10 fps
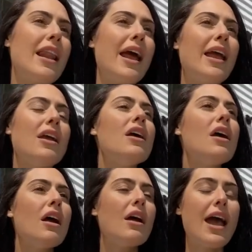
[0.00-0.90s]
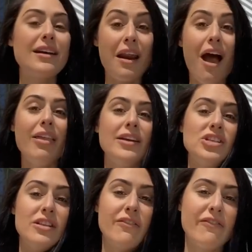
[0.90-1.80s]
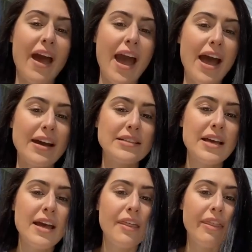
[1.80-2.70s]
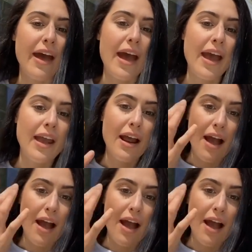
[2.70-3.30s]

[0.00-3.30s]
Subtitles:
I acknowledge the fact that